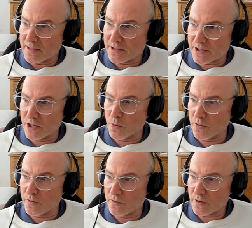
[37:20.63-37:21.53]

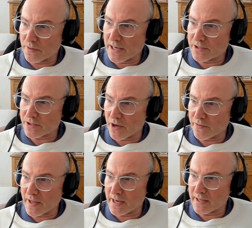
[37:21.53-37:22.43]
SQL around
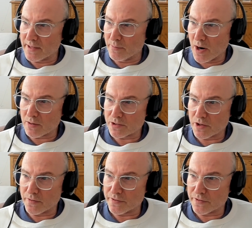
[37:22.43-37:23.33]
Snowflake, and then
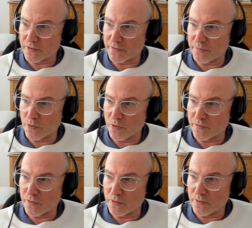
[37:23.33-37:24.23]
Microsoft sort of more
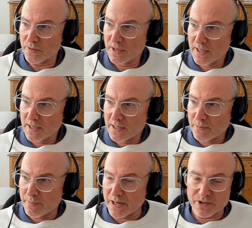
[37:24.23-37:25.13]
for
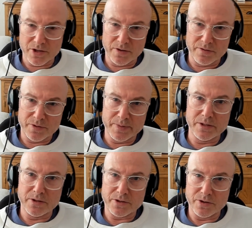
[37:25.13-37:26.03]
better service
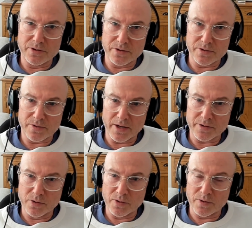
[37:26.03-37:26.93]
business users, right?
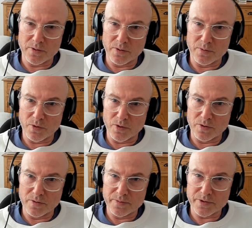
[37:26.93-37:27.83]
Who are
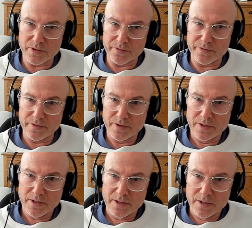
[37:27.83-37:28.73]
more sort of
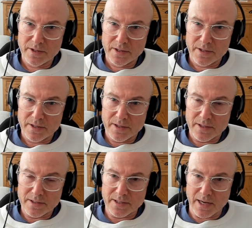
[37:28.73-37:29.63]

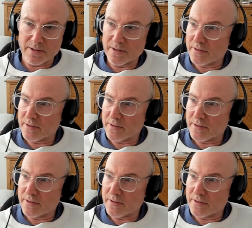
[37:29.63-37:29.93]
is that